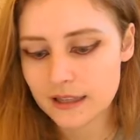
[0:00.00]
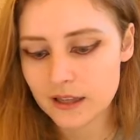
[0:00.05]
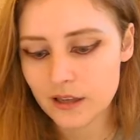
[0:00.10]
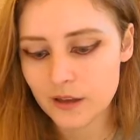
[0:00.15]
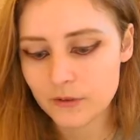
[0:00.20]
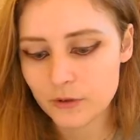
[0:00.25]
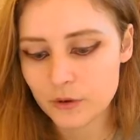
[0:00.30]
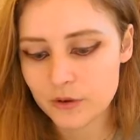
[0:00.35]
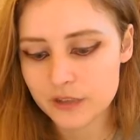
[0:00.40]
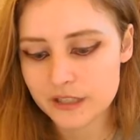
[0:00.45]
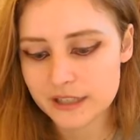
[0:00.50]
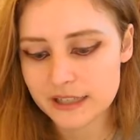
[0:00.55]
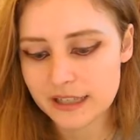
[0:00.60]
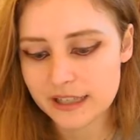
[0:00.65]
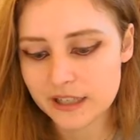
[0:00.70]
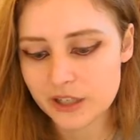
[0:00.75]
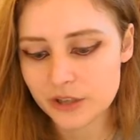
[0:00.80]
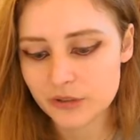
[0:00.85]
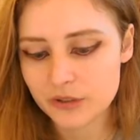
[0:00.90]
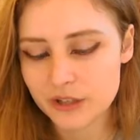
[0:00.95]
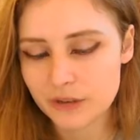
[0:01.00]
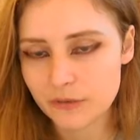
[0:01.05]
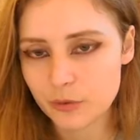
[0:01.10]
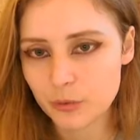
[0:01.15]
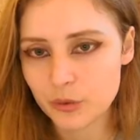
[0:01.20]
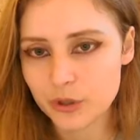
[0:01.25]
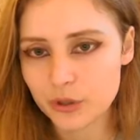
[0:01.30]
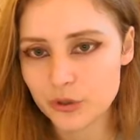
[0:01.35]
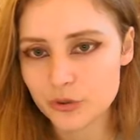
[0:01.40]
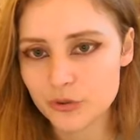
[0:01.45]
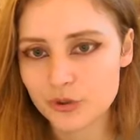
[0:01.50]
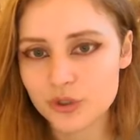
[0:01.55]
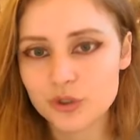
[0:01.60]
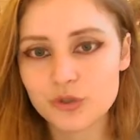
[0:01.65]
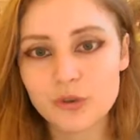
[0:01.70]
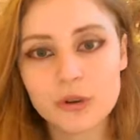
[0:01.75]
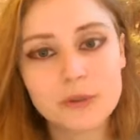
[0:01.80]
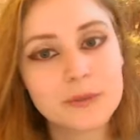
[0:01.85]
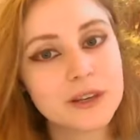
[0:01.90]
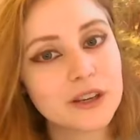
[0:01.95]
Of course, thank you to everyone who's
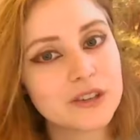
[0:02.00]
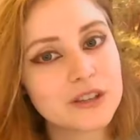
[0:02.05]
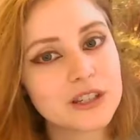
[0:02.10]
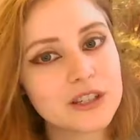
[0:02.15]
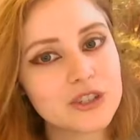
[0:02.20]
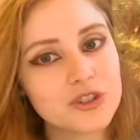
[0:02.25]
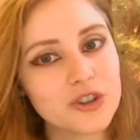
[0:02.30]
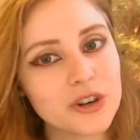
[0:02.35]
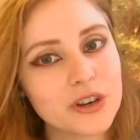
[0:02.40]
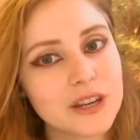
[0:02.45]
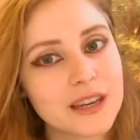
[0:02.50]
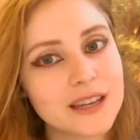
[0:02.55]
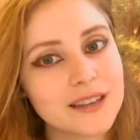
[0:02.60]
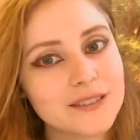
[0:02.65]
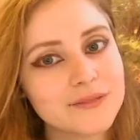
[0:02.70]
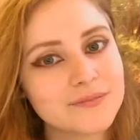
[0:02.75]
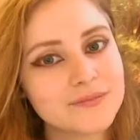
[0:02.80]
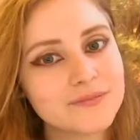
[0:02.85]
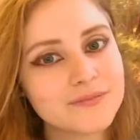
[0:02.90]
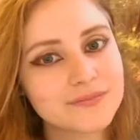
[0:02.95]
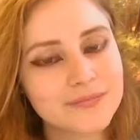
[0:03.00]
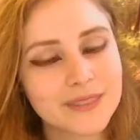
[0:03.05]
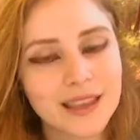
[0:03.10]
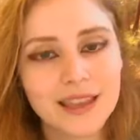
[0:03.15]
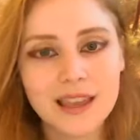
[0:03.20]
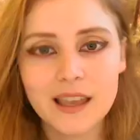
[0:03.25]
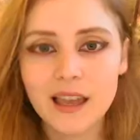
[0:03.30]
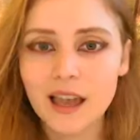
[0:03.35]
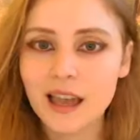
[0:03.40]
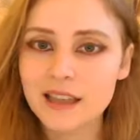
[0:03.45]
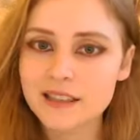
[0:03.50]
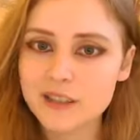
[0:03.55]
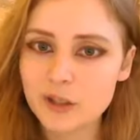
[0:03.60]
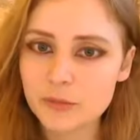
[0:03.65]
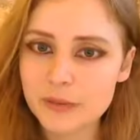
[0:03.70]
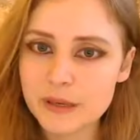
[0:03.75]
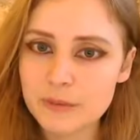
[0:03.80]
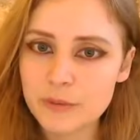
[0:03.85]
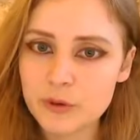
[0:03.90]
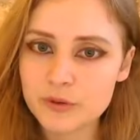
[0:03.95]
joined me on this journey, and I'll
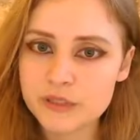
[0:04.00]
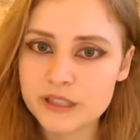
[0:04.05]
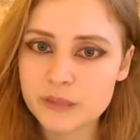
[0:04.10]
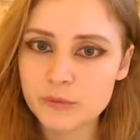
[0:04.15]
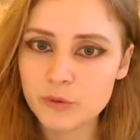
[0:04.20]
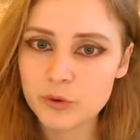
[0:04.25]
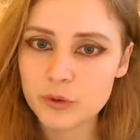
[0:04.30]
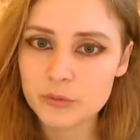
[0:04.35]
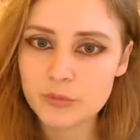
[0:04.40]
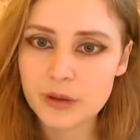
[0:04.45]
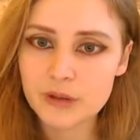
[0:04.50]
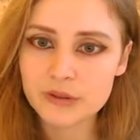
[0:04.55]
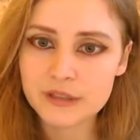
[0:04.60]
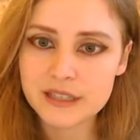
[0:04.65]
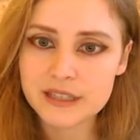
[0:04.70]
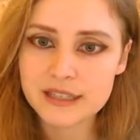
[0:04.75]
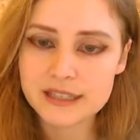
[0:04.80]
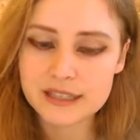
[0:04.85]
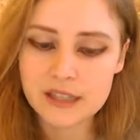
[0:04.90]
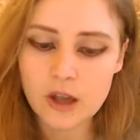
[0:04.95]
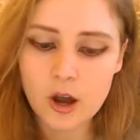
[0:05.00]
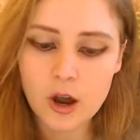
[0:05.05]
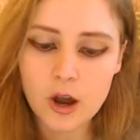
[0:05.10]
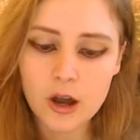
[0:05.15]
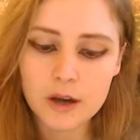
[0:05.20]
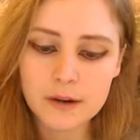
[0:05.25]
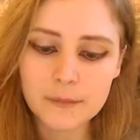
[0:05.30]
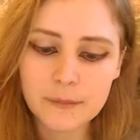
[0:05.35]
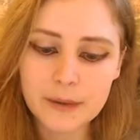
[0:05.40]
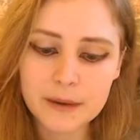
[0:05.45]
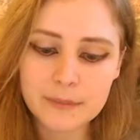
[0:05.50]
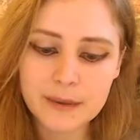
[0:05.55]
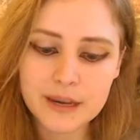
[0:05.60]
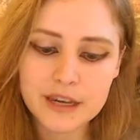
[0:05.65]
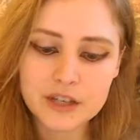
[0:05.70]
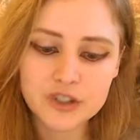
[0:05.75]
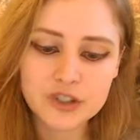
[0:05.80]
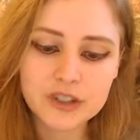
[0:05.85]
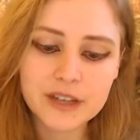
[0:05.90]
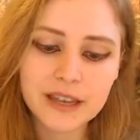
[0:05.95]
be posting more about this on my
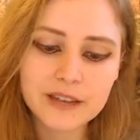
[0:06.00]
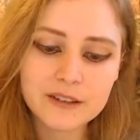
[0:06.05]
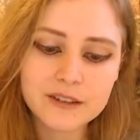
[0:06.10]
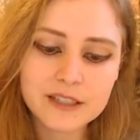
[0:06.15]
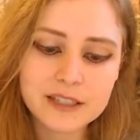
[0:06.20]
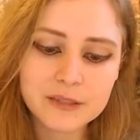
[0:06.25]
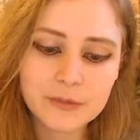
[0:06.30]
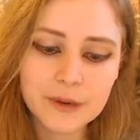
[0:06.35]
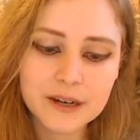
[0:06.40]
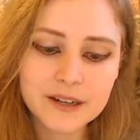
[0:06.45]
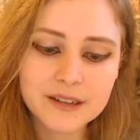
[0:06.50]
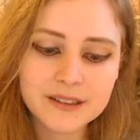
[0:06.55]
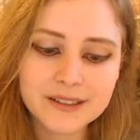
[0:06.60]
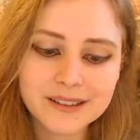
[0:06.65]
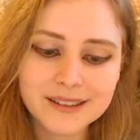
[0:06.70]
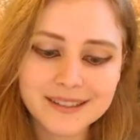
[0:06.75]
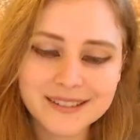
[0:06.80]
page and elsewhere.